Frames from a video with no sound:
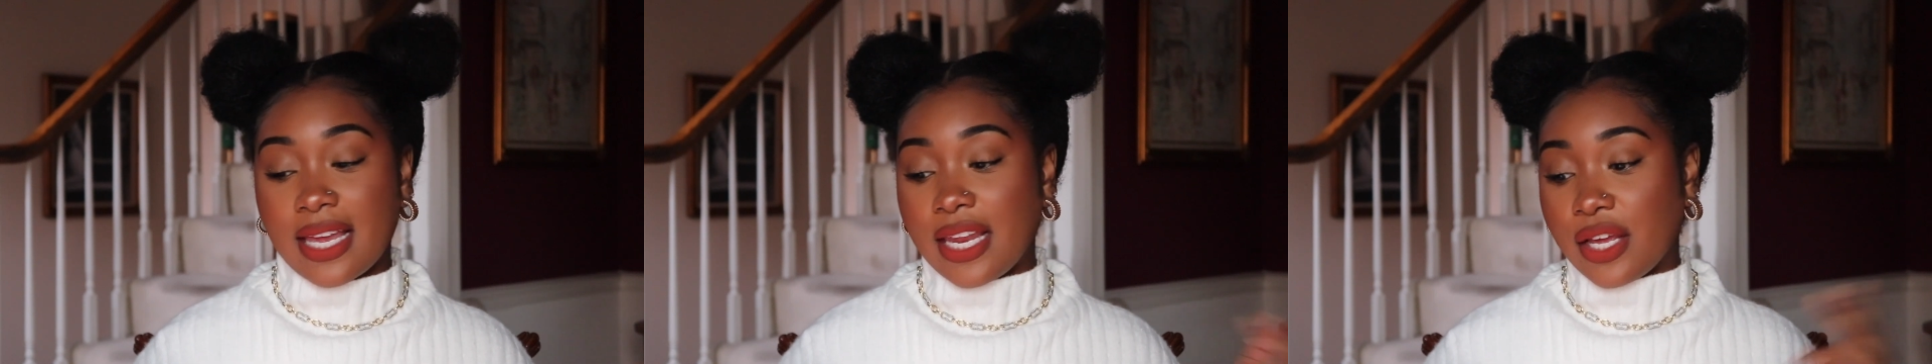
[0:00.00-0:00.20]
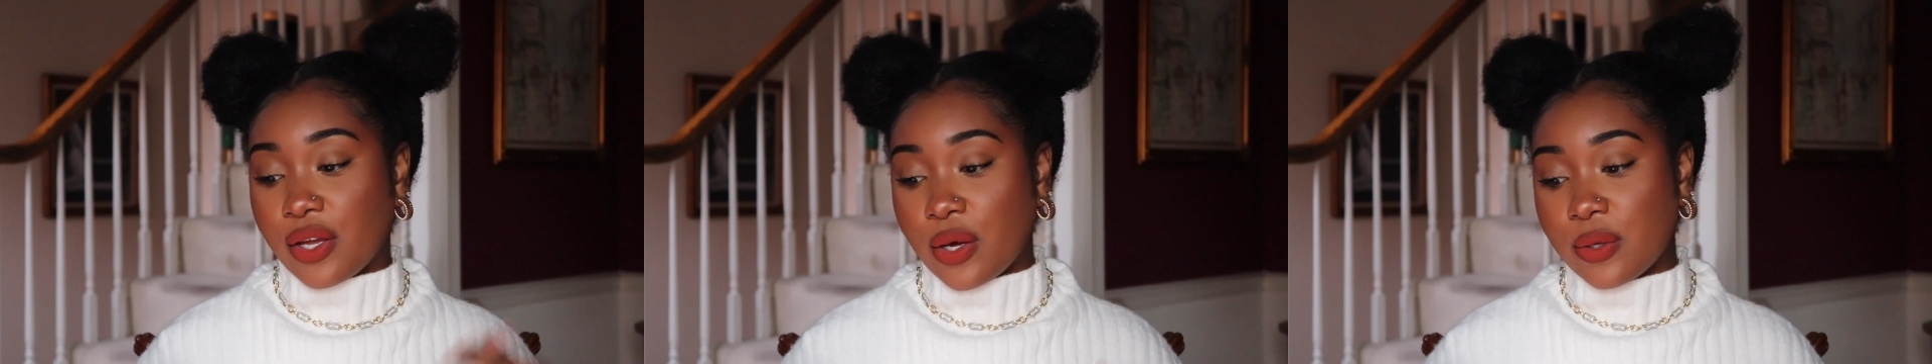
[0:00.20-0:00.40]
and
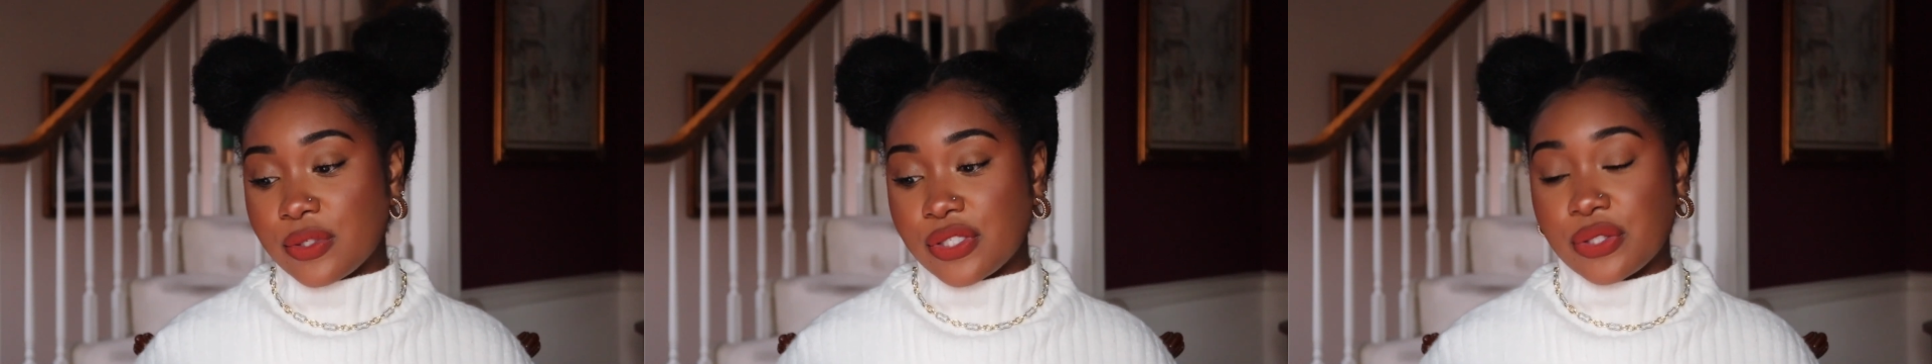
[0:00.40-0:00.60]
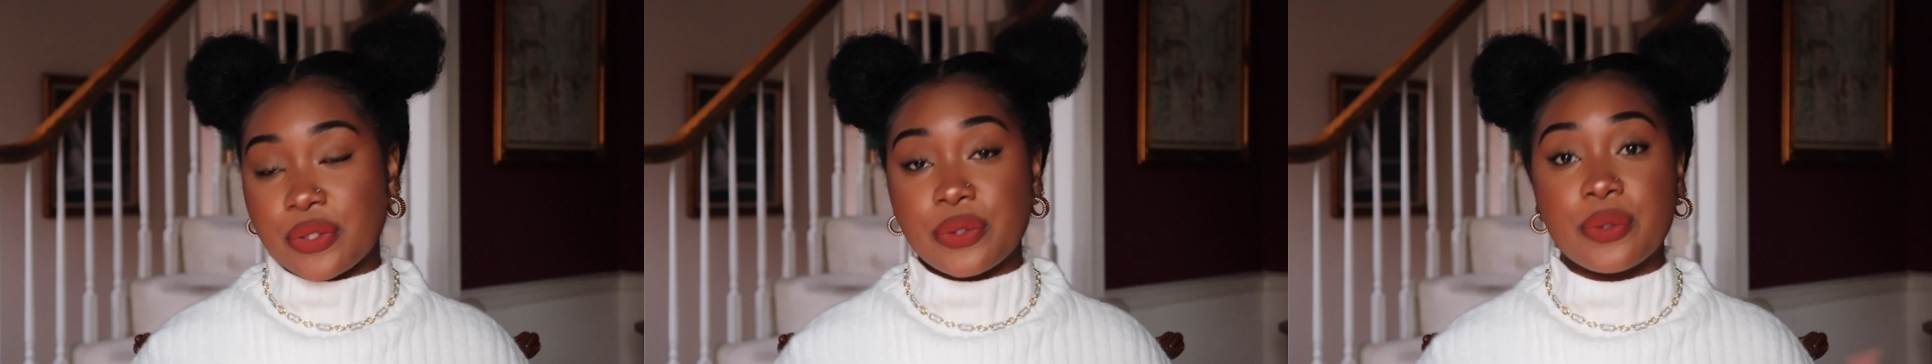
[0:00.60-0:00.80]
it
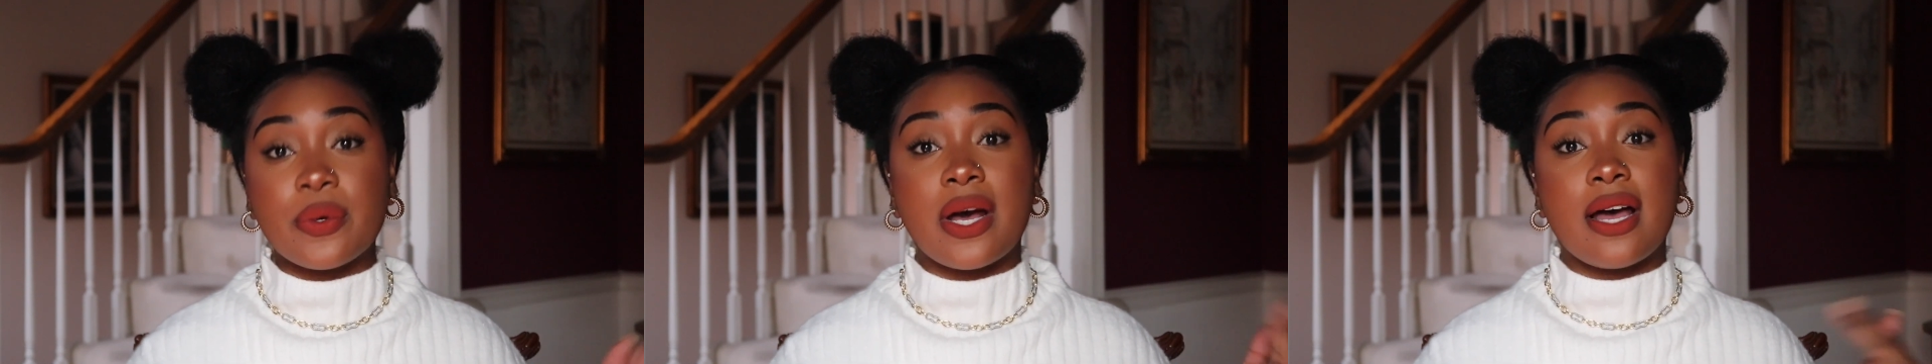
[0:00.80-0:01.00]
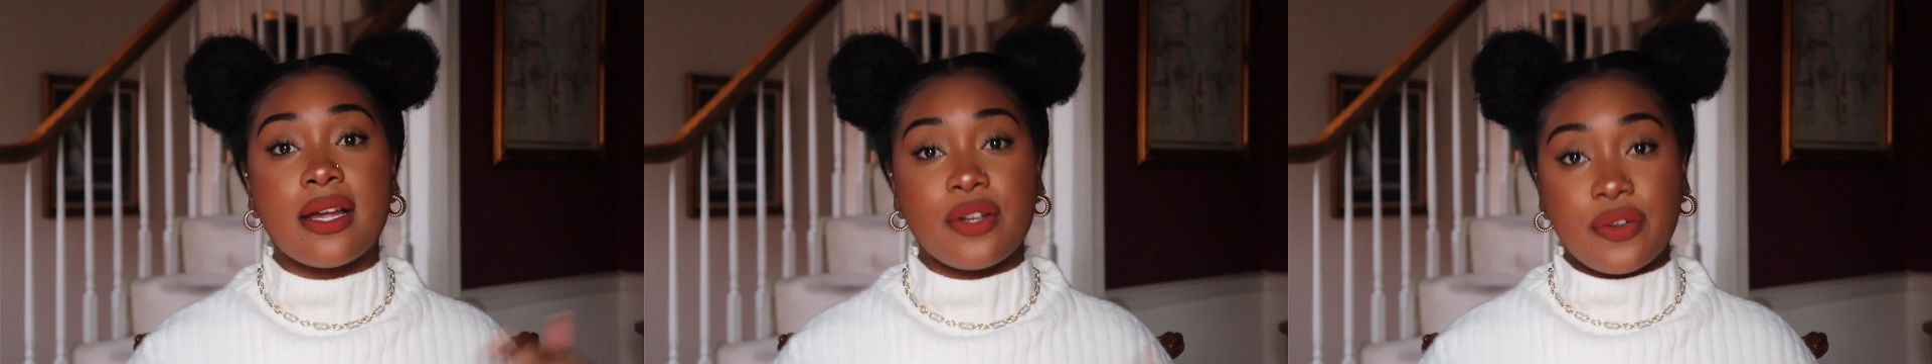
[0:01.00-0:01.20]
goes through
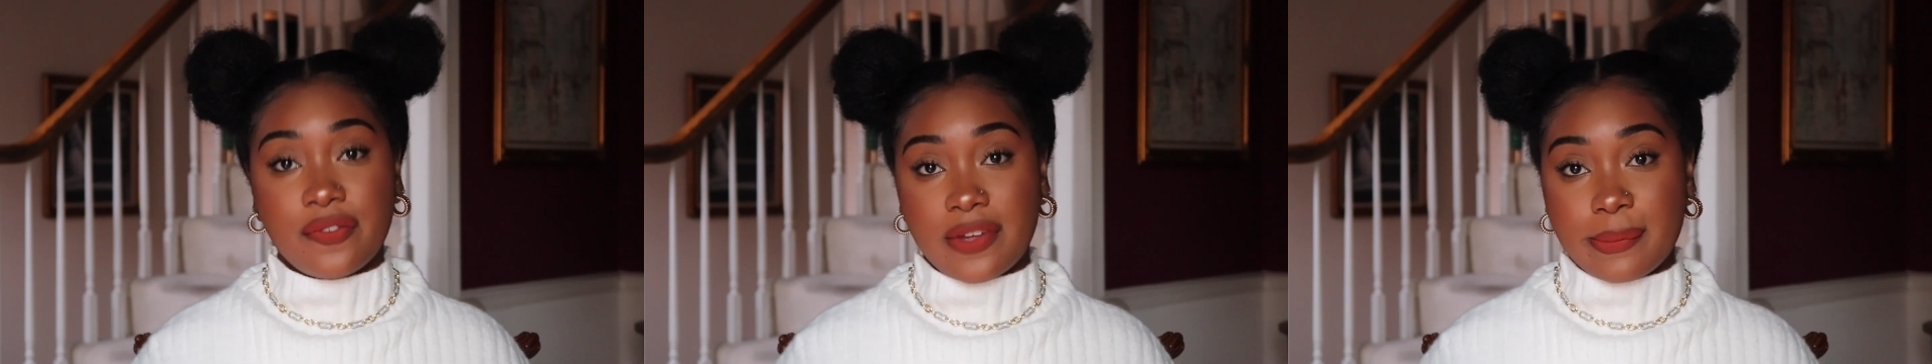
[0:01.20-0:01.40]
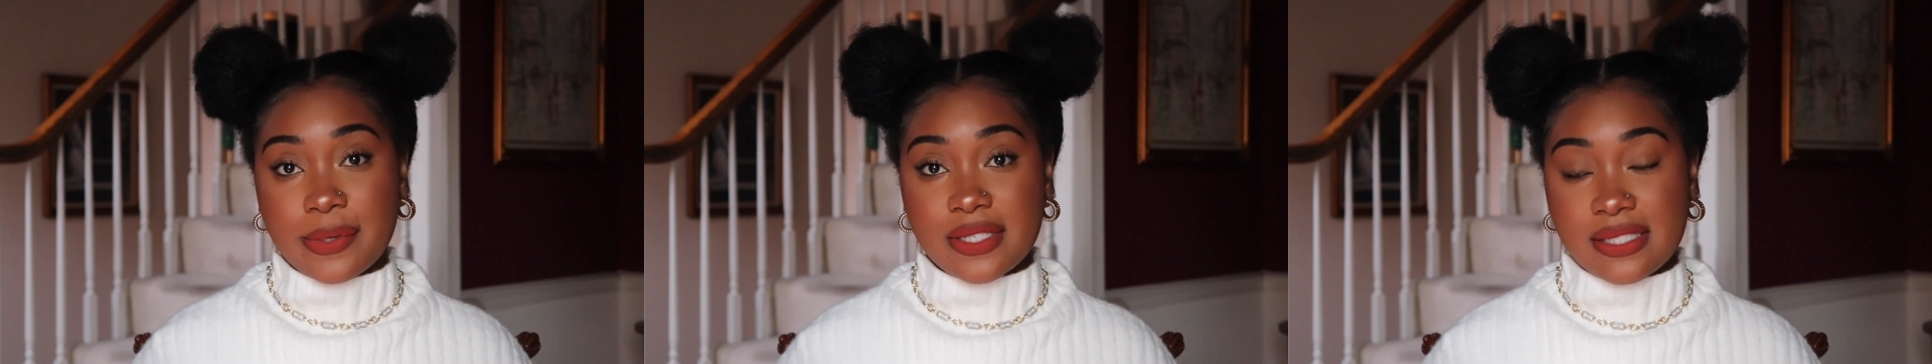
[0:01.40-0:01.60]

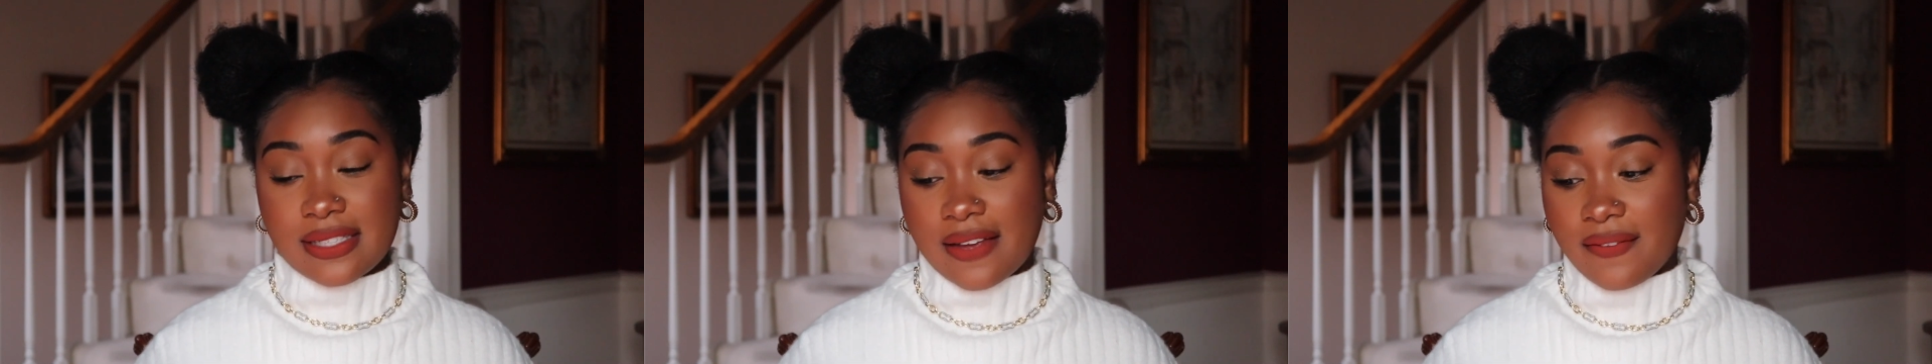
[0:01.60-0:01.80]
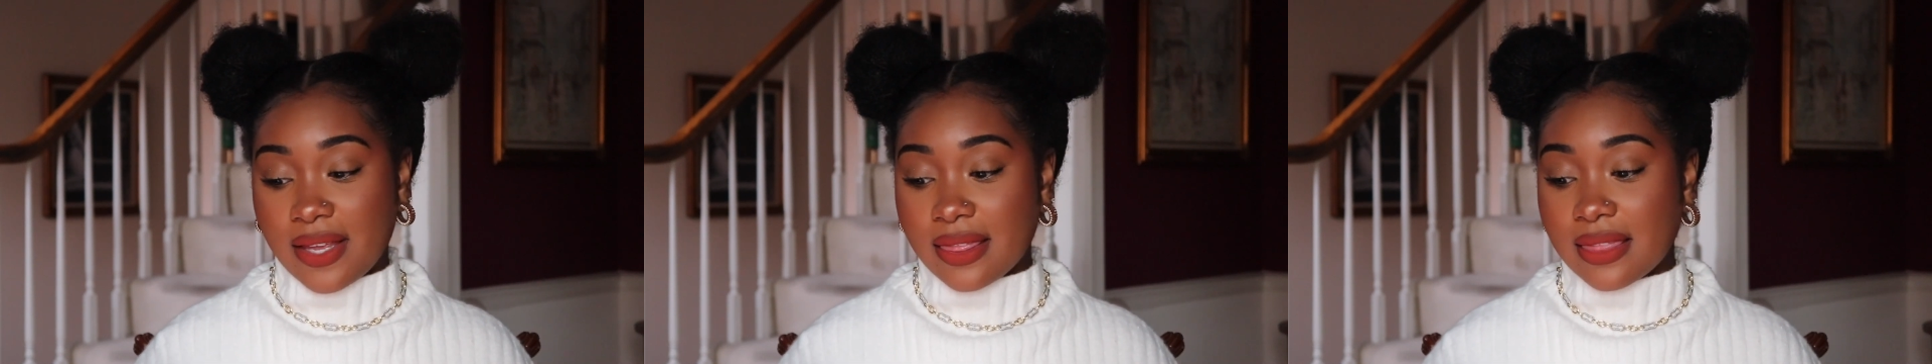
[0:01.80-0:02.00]
November
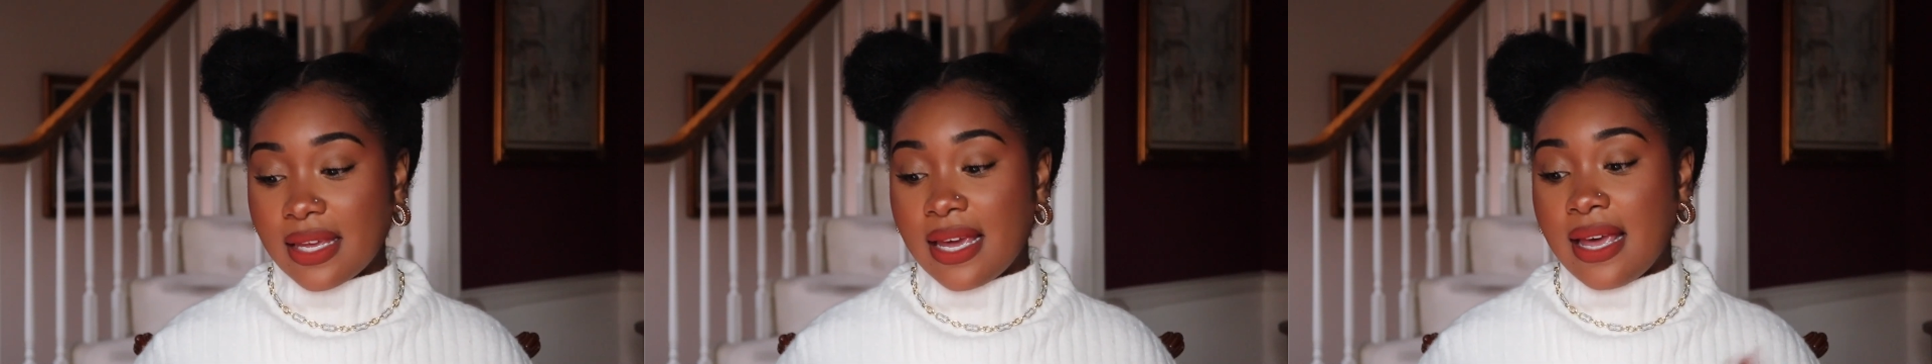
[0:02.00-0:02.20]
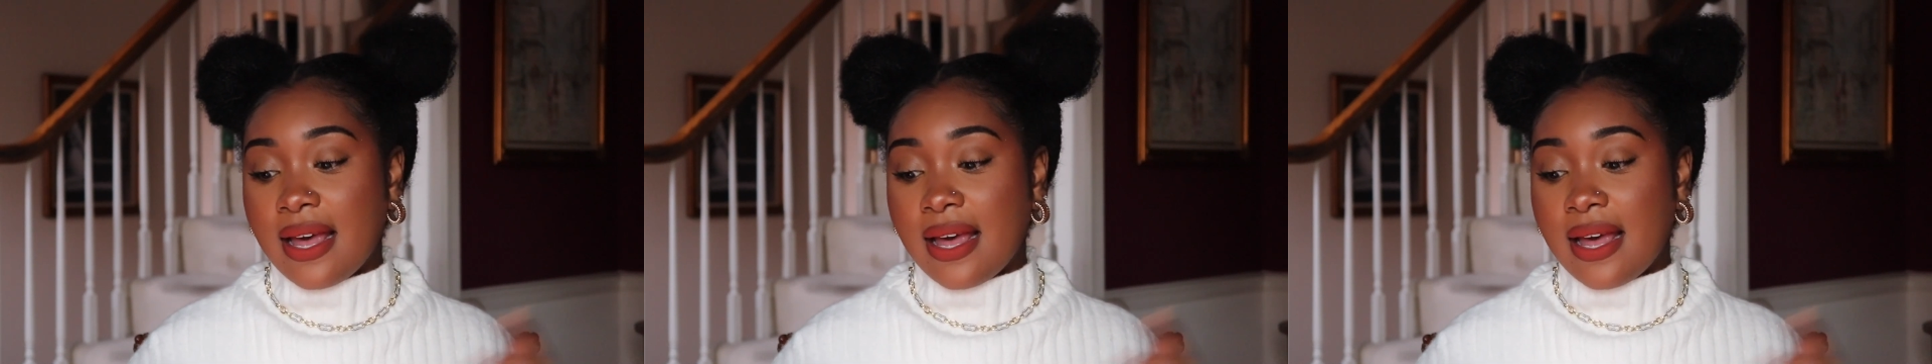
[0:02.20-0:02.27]
7th.